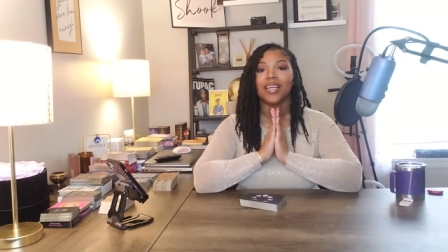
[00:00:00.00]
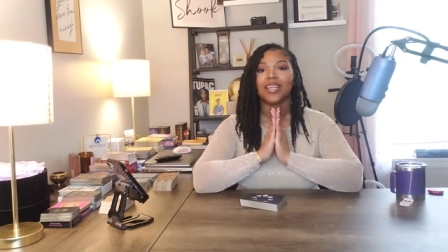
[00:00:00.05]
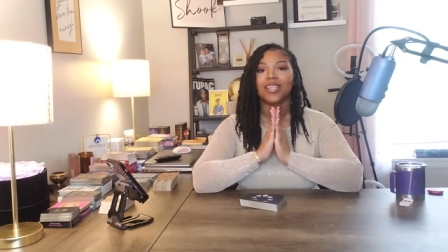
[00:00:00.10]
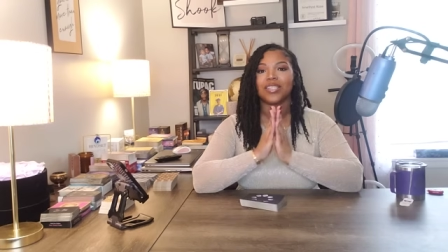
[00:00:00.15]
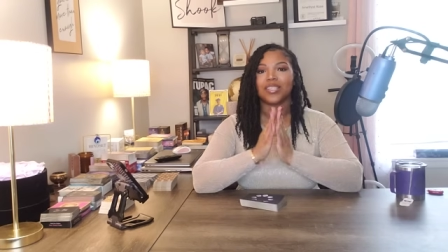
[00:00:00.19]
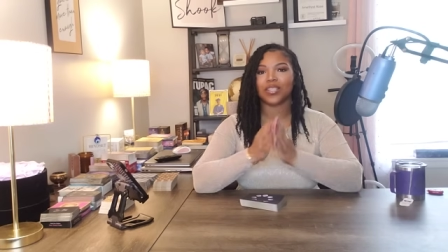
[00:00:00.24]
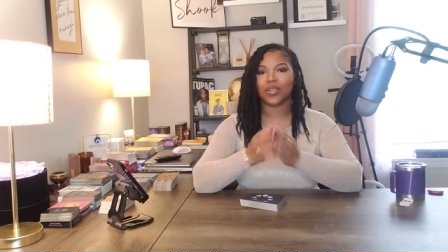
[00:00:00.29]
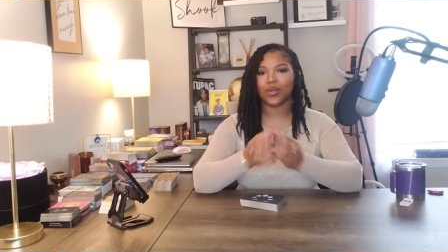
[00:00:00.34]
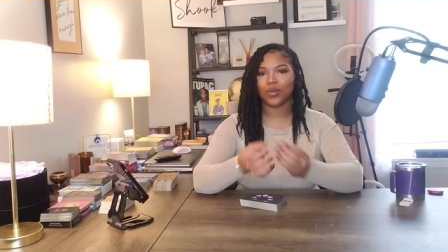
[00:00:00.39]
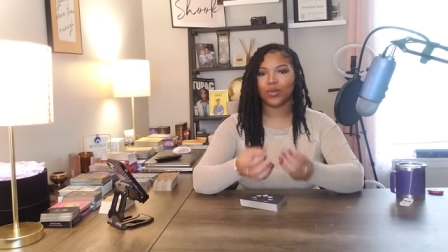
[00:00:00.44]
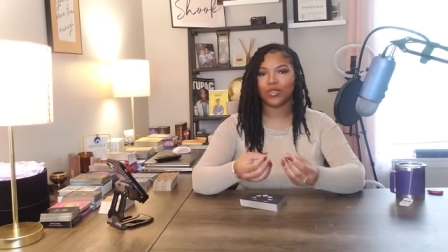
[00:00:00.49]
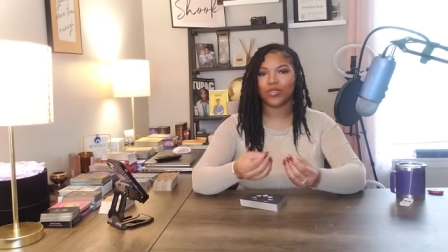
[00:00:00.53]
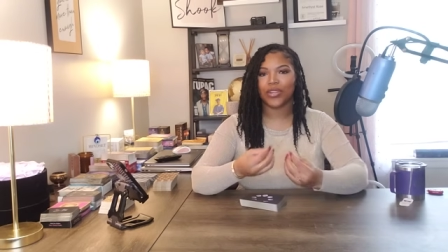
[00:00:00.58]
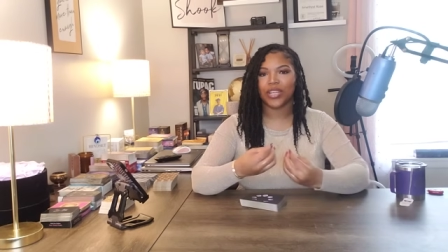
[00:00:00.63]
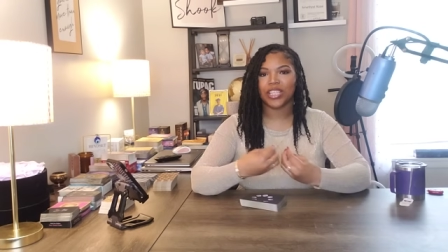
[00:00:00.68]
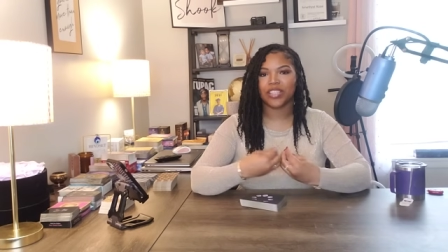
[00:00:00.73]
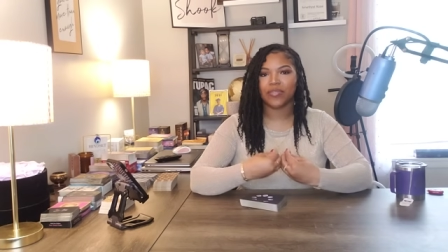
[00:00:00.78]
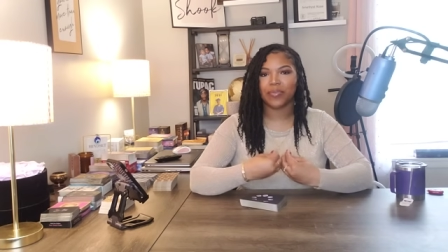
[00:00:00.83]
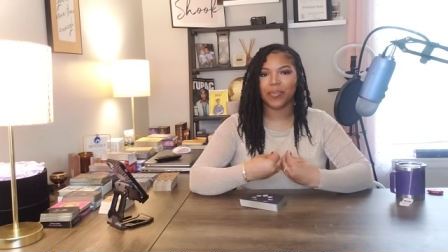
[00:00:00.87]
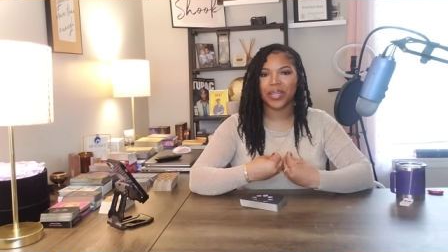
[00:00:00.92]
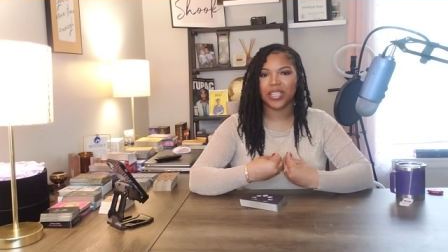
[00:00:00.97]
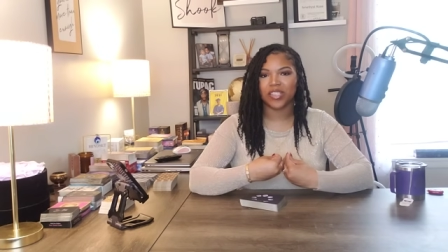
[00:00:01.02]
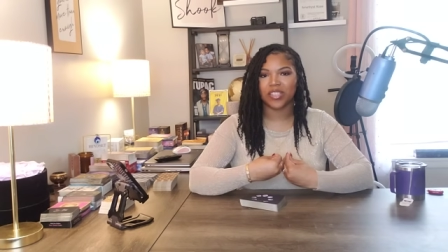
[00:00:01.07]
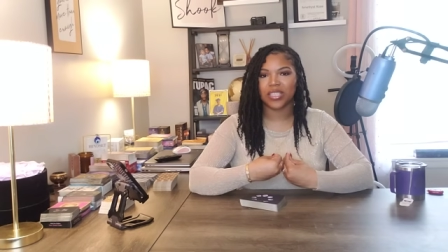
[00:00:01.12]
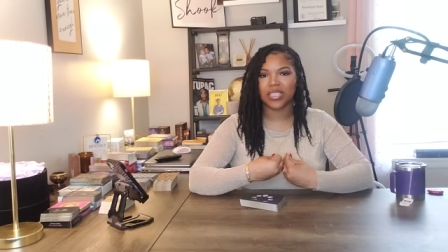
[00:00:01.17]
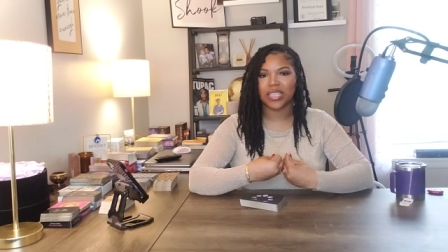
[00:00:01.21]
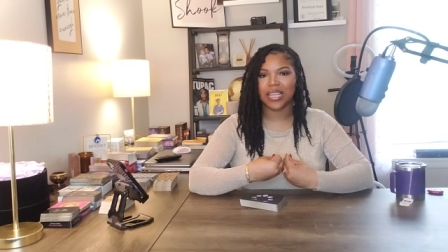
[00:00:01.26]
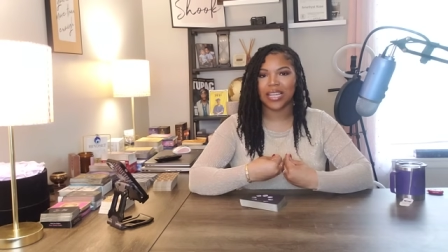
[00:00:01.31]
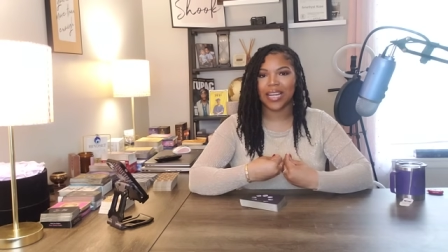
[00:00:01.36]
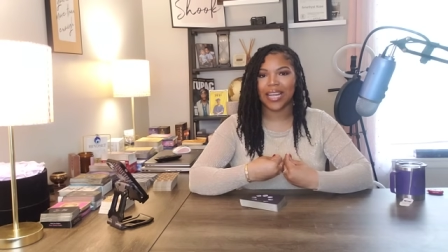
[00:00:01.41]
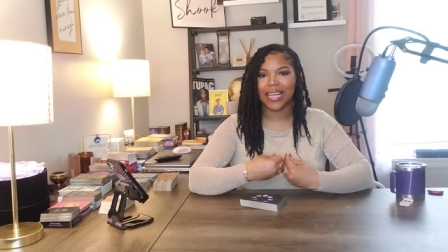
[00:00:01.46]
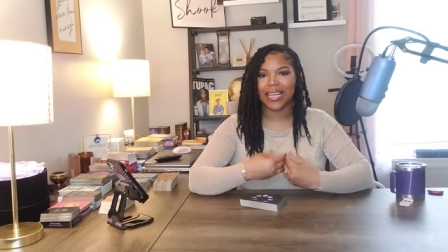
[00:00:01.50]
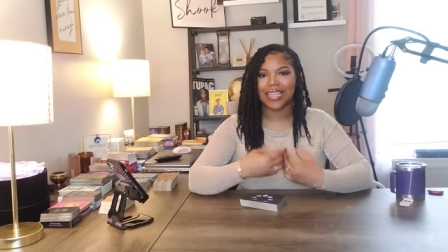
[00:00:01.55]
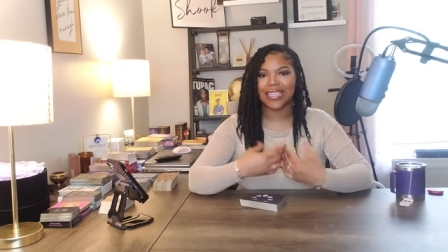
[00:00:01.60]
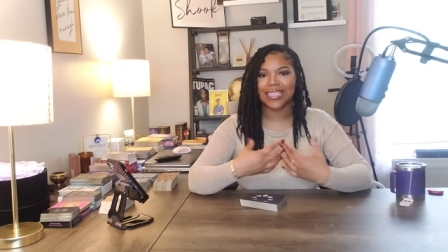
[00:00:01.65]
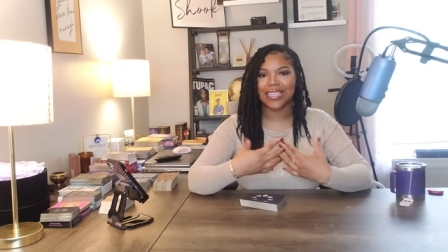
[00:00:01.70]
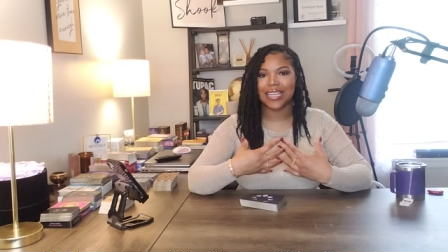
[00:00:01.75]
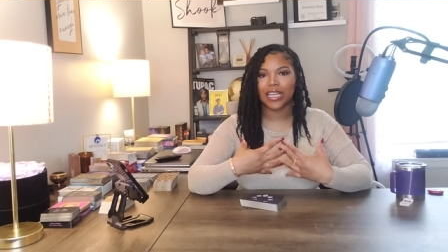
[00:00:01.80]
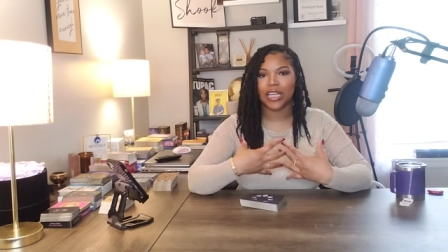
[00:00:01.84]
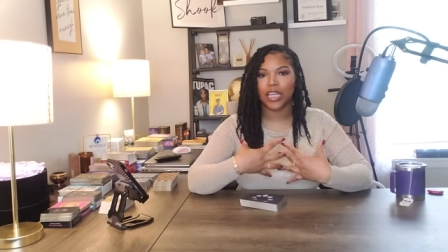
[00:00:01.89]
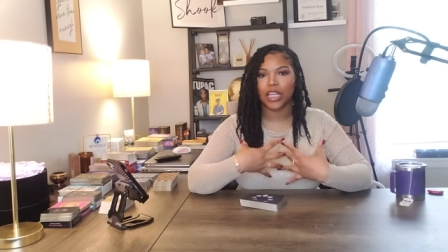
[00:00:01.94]
Soul Transformation Sunday
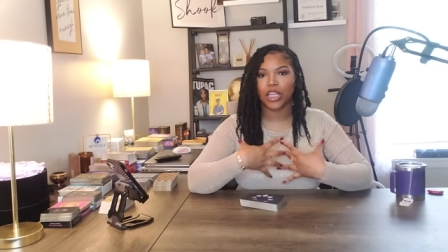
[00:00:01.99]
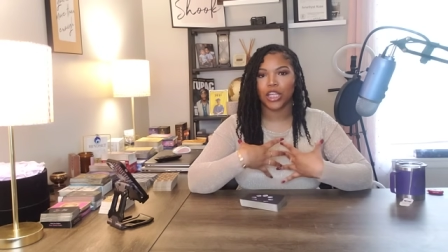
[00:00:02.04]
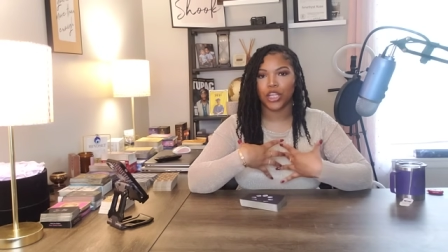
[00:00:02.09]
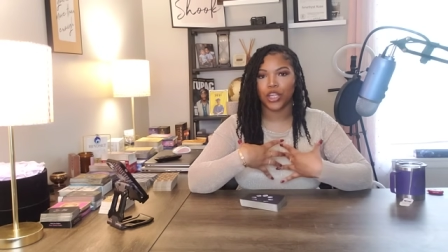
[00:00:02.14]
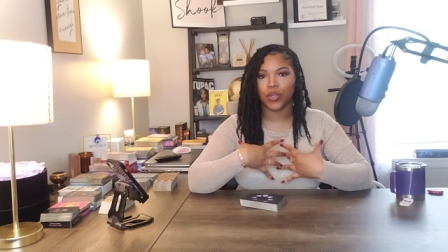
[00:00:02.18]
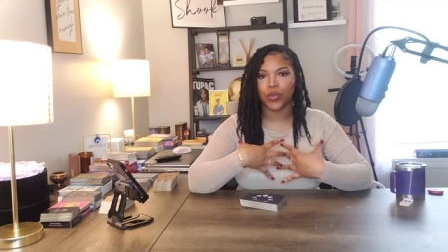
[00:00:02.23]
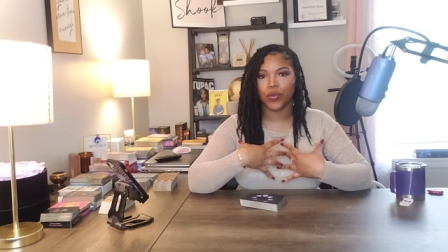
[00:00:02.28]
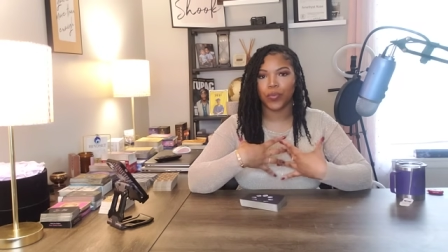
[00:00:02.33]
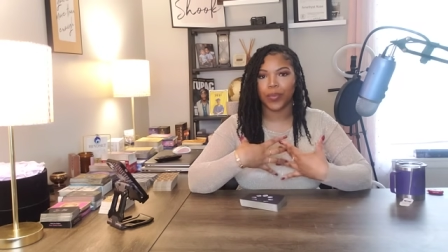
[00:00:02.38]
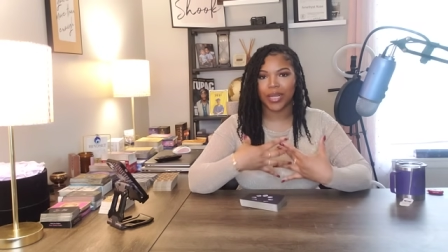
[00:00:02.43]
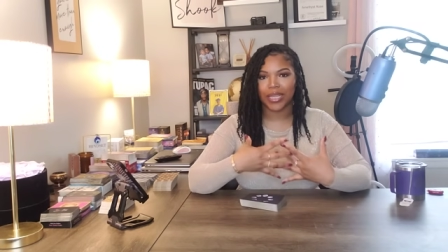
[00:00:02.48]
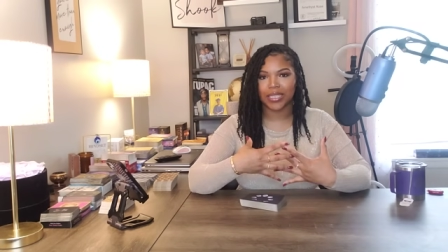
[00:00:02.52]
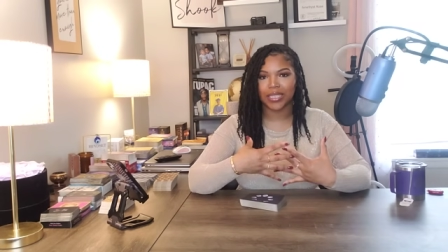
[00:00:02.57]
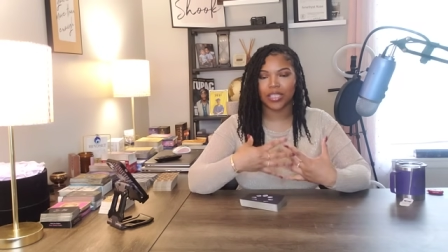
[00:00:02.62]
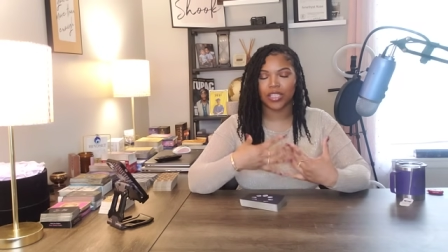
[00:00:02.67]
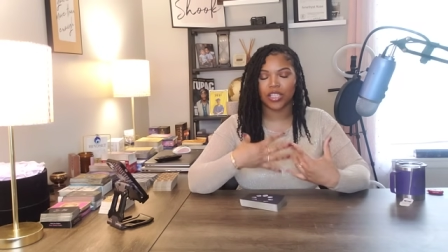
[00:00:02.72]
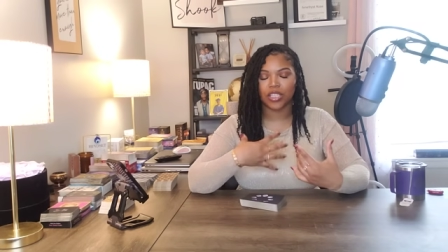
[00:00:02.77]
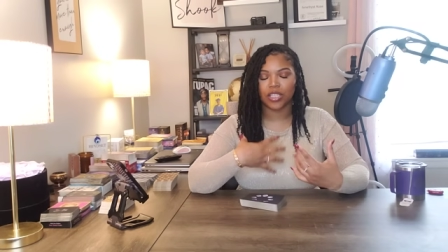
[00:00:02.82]
is a you message.